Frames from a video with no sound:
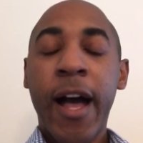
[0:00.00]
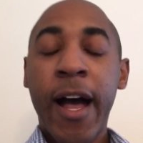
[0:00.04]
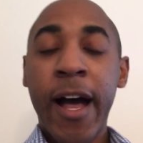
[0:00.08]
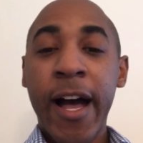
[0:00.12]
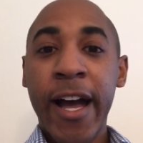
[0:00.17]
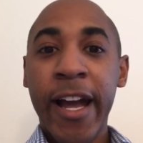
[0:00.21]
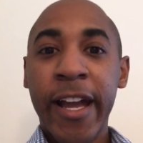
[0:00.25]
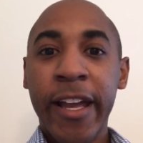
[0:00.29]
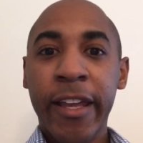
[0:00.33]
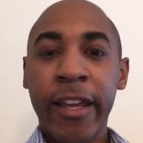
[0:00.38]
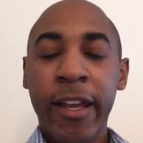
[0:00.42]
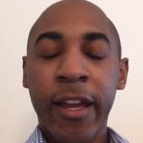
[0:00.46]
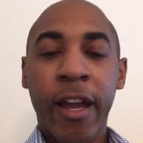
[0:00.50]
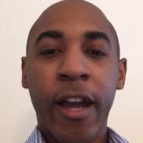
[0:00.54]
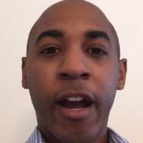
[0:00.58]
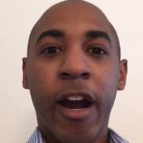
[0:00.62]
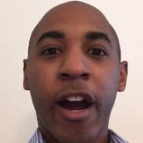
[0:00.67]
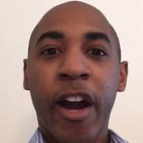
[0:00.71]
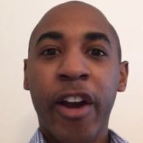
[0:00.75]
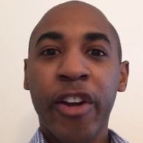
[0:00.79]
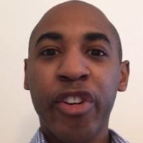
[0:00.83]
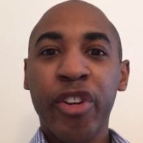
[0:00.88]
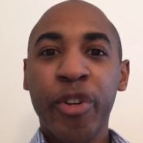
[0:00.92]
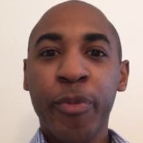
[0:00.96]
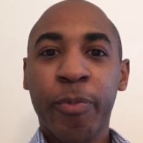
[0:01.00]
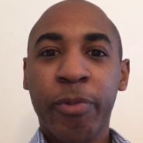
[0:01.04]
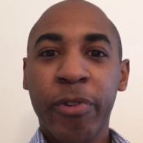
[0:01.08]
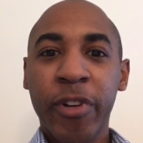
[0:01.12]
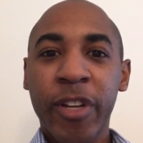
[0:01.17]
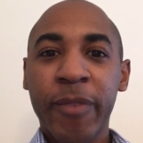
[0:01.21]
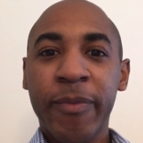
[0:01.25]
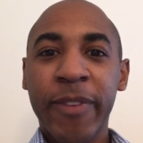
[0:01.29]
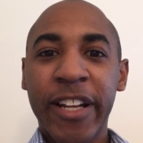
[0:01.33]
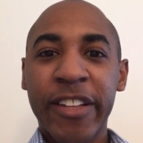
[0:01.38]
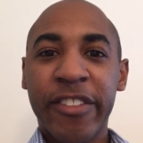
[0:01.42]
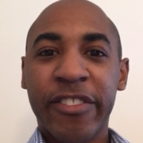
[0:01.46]
Hi, are you
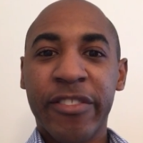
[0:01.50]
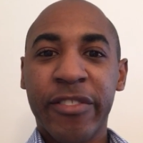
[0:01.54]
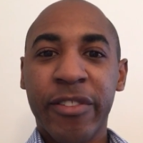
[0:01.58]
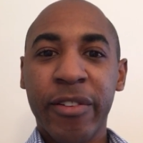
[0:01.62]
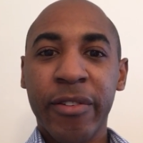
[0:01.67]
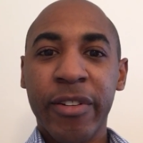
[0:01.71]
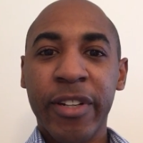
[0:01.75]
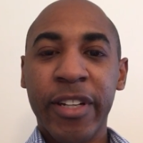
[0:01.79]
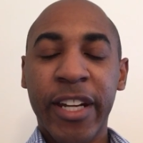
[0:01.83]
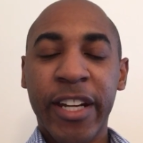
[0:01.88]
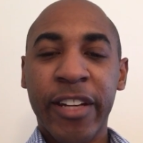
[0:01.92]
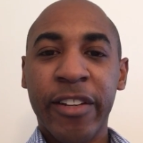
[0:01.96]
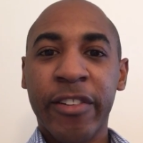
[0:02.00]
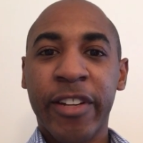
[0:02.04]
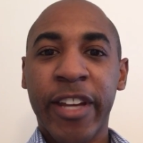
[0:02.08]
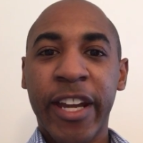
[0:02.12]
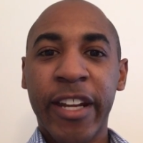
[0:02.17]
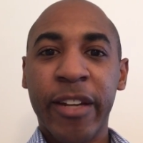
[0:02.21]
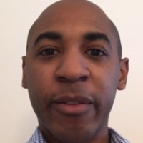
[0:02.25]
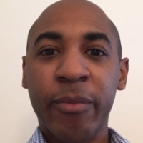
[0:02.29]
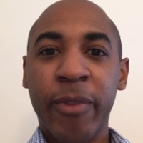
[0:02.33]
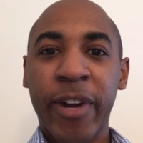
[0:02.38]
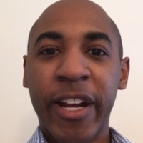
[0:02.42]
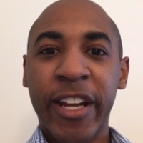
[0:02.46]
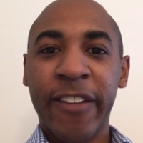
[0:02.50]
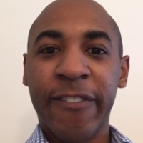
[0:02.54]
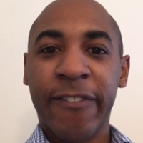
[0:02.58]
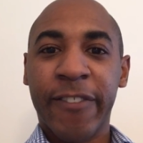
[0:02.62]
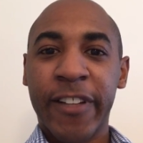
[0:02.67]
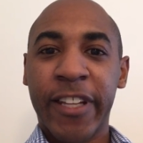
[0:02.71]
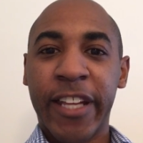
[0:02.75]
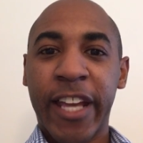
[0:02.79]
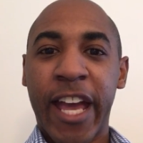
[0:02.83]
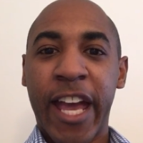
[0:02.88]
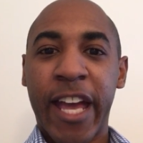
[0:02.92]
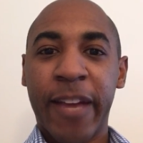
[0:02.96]
pre-med student and you're getting ready
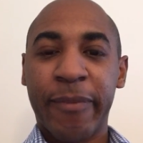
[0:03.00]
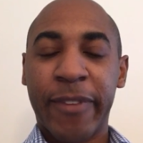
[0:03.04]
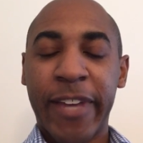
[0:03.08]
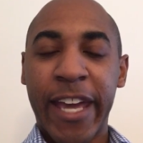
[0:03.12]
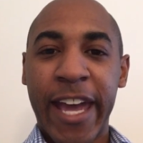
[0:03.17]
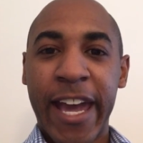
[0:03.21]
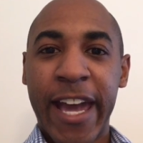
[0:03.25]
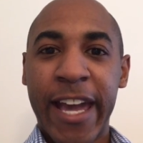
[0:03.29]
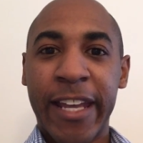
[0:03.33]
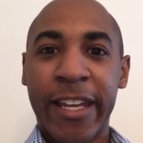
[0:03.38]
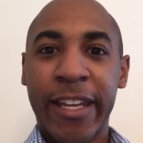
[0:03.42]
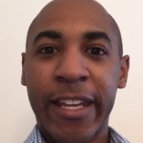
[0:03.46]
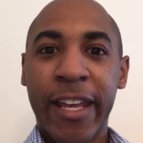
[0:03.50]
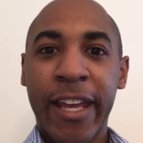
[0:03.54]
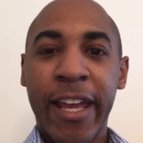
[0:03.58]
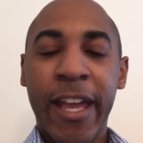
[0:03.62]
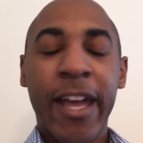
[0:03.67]
for the MCAT?